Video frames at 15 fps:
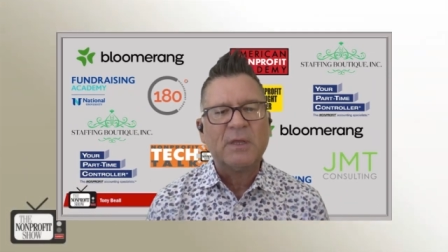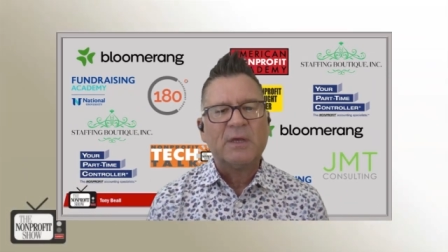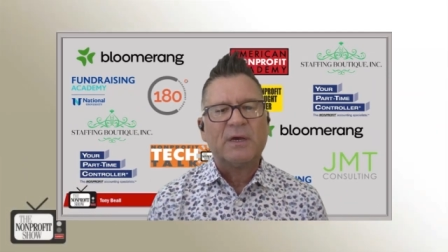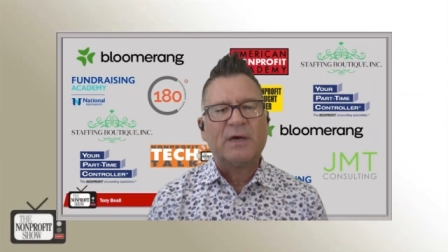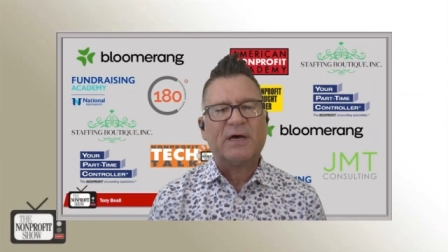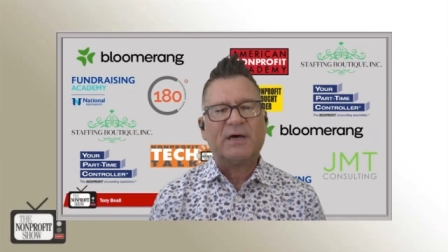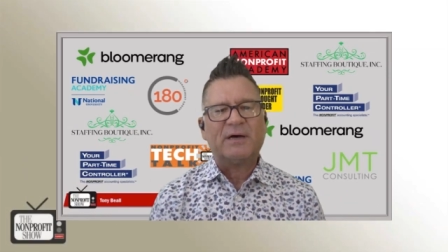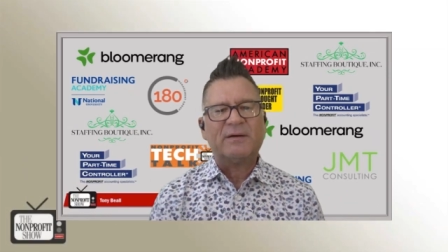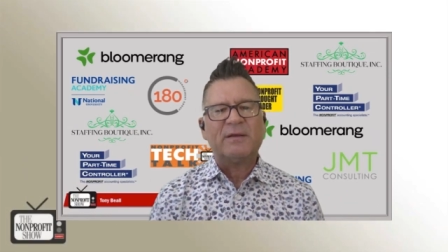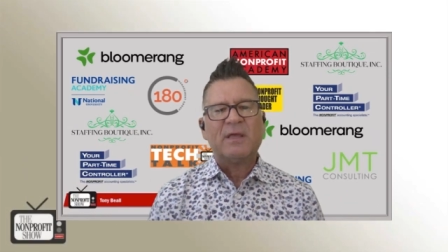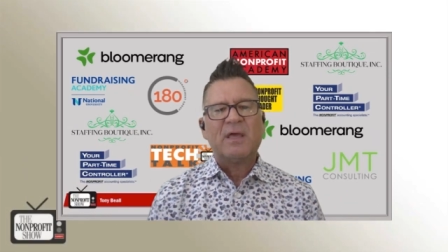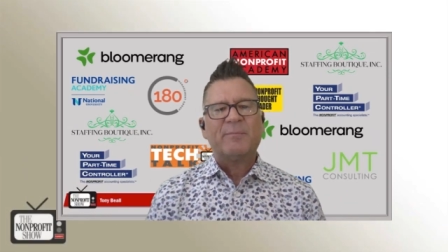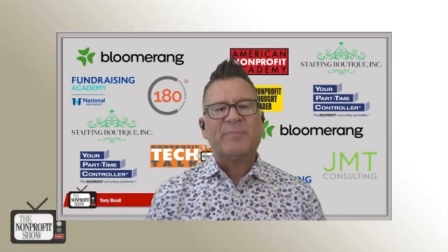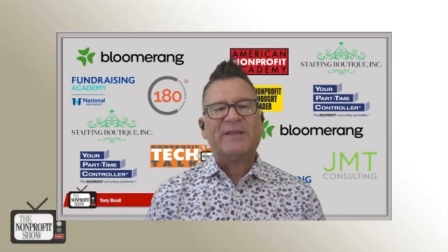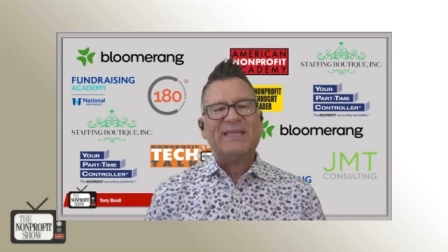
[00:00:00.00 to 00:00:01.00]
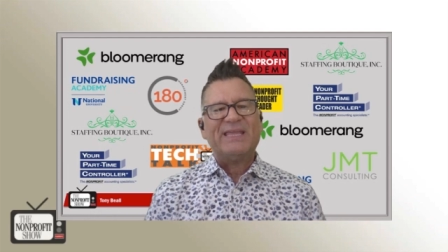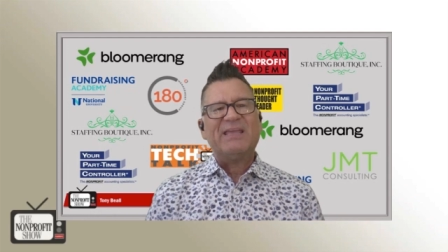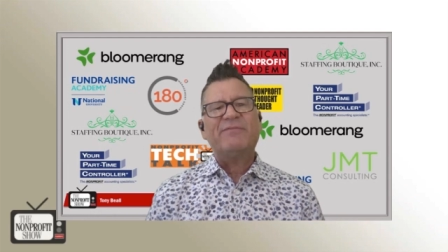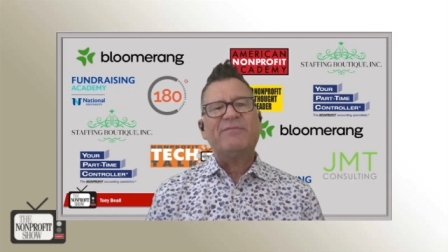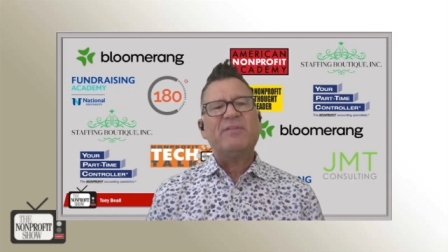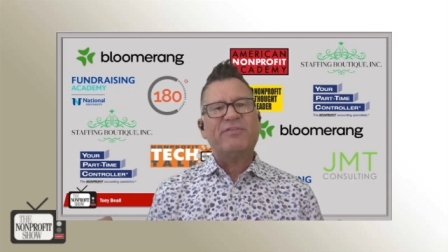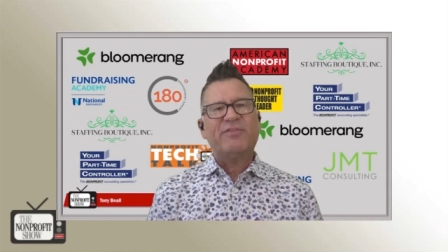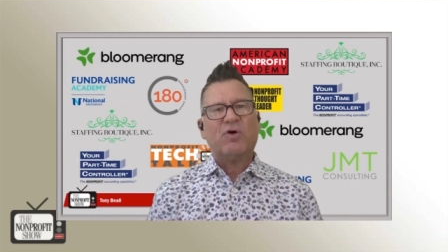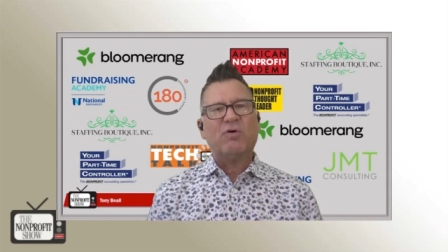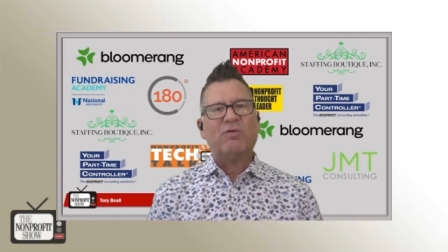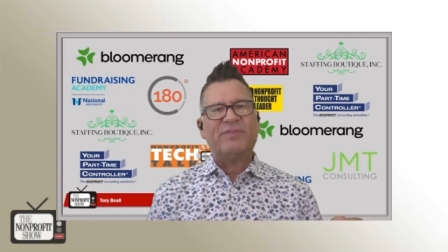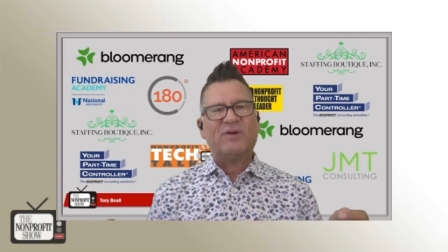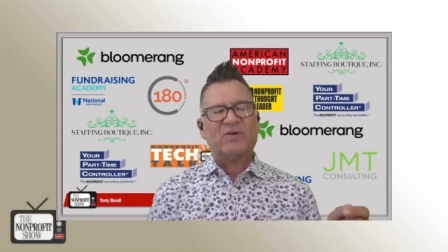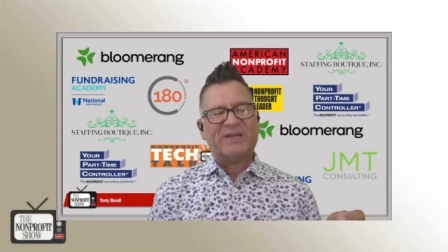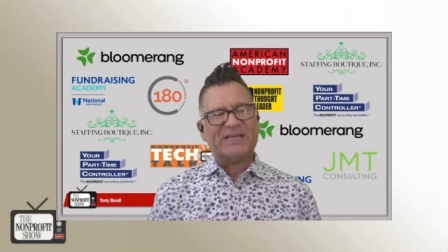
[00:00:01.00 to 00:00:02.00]
Uh, but even though
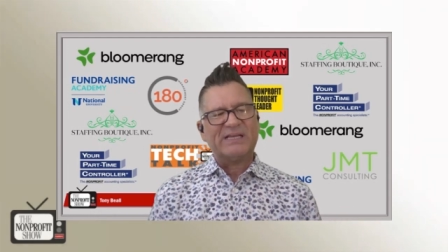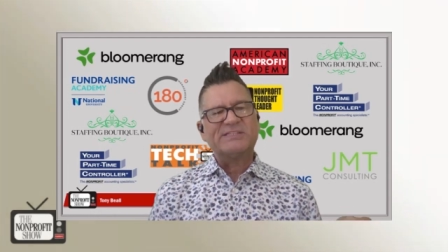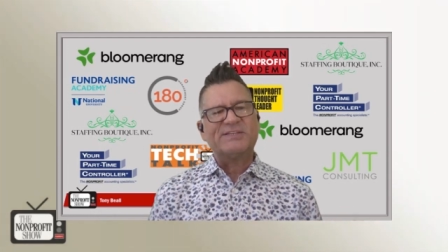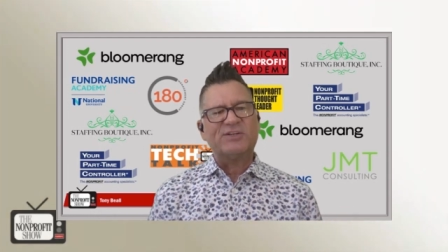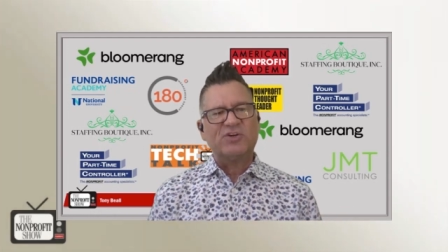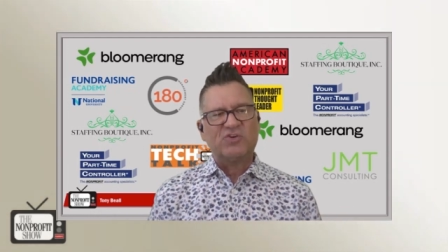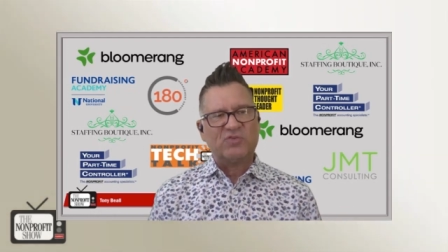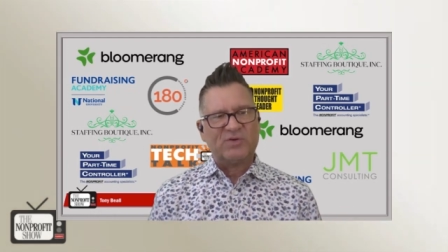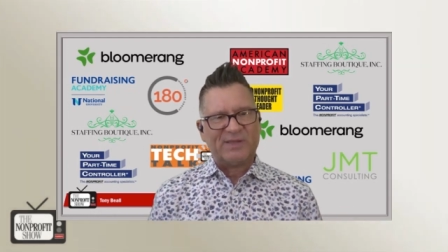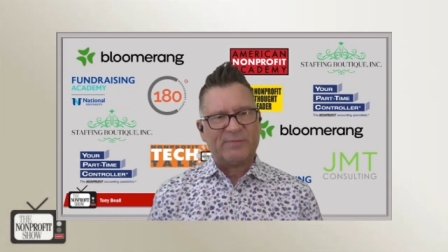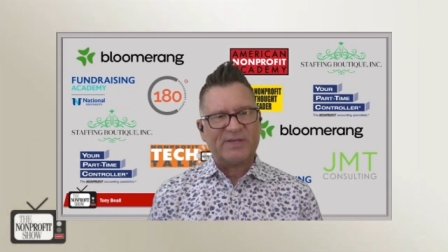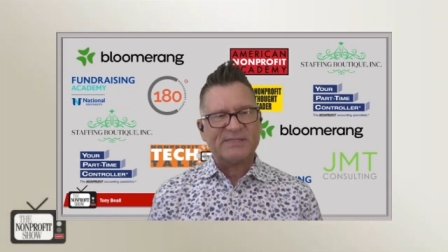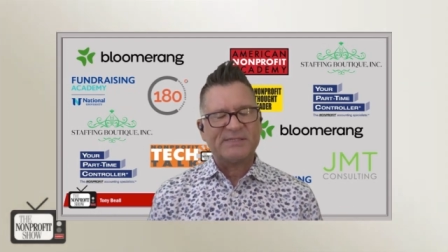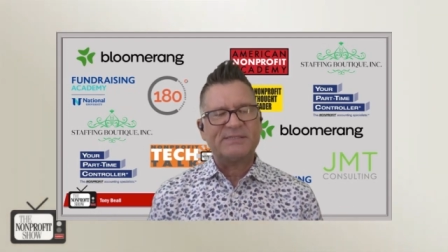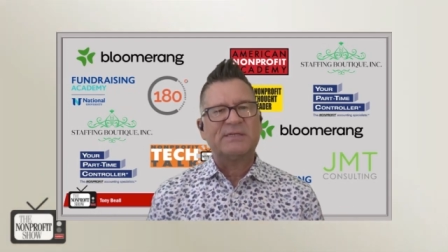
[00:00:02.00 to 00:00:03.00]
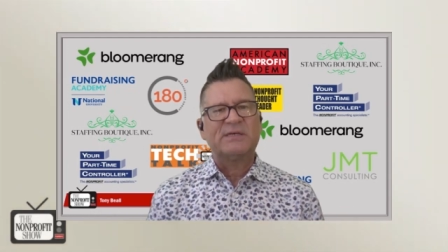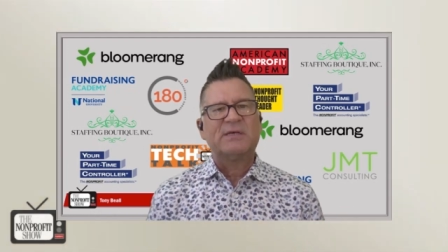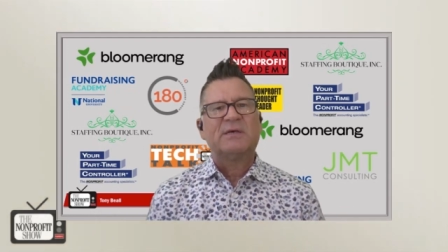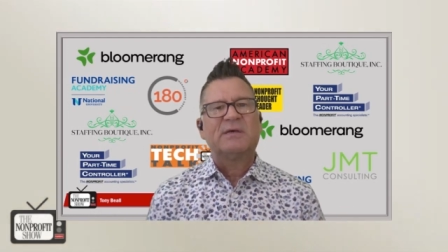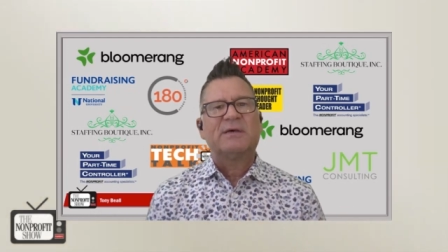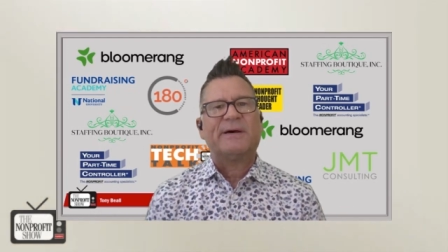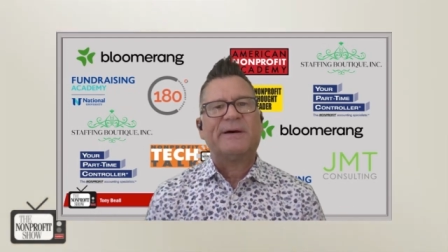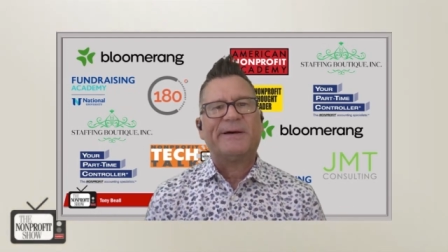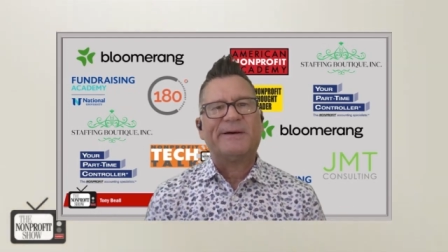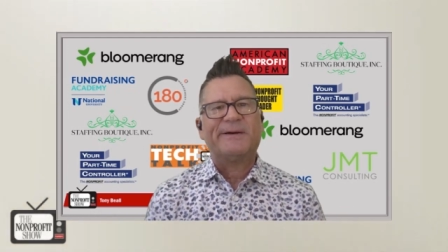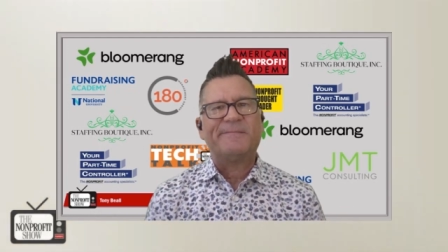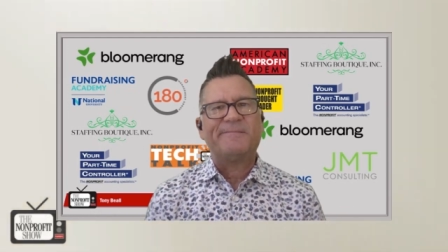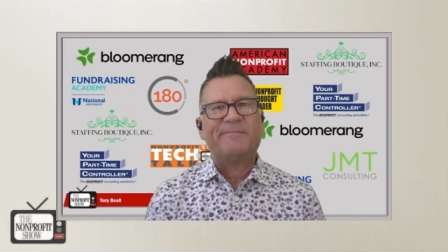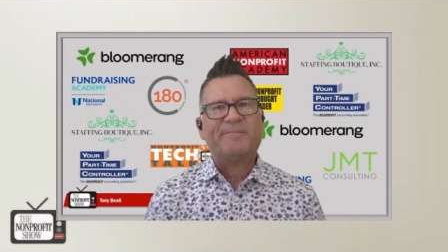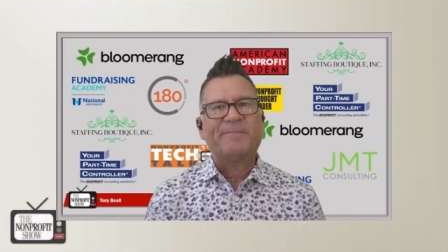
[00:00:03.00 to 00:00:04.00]
there is an agreement, um,